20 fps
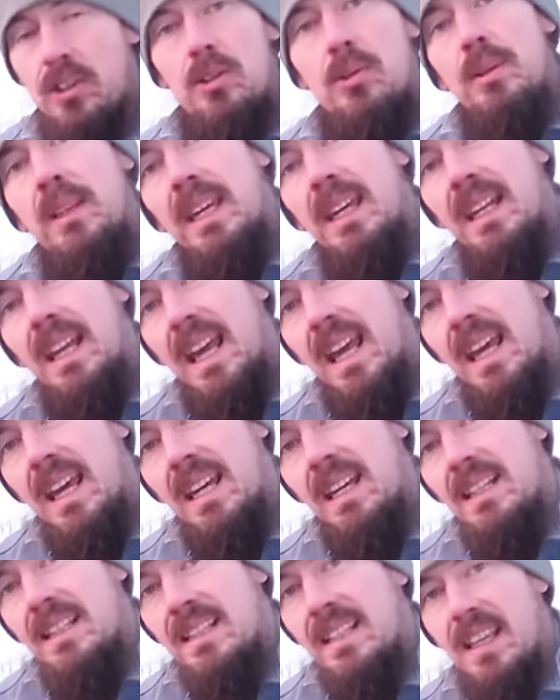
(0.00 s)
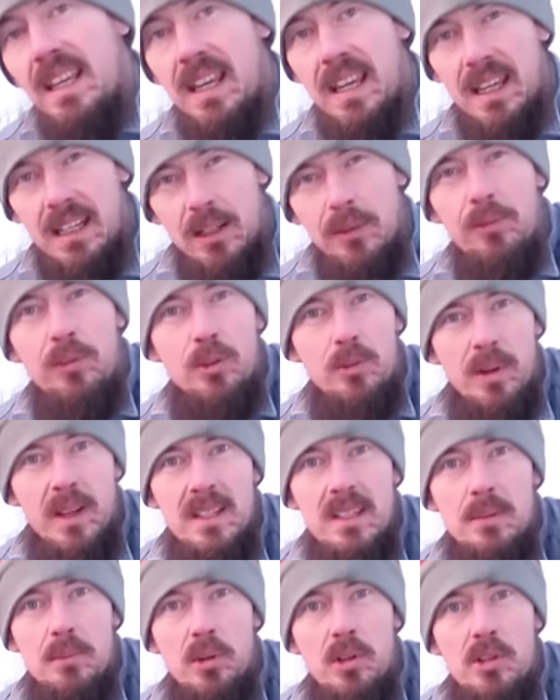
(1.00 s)
do you get eggs, and if you're
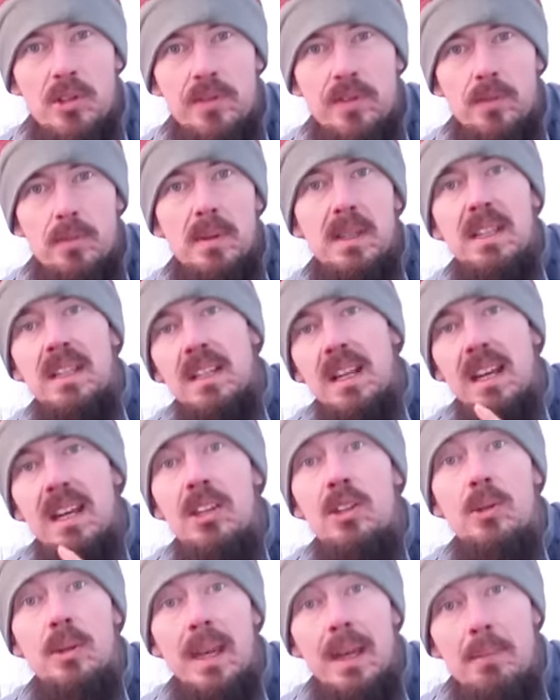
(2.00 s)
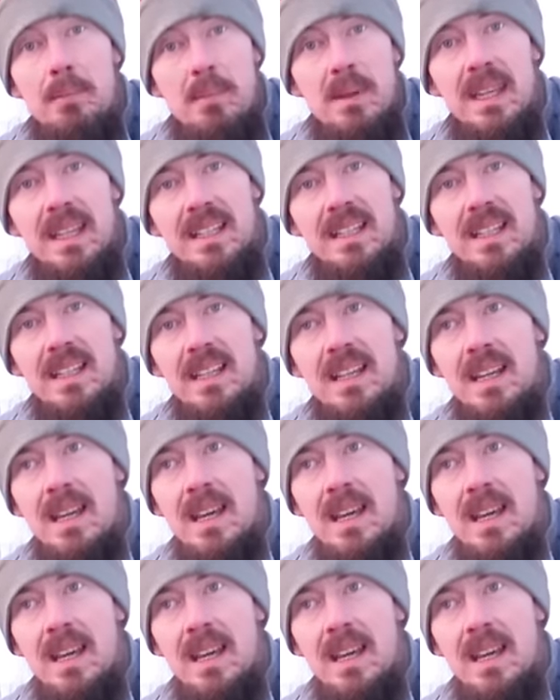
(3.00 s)
raising birds for meat, you get meat,